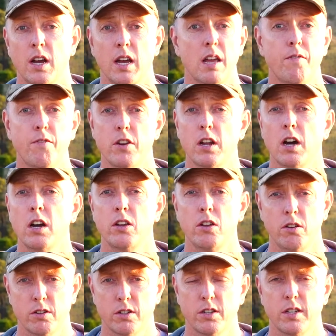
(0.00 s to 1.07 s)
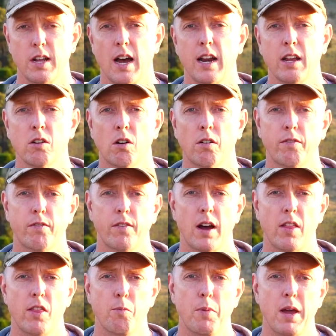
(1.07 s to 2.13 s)
If you don't, you're just starting off
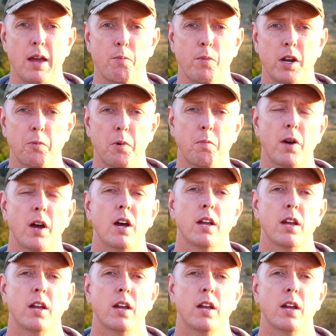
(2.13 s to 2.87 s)
the bare minimum.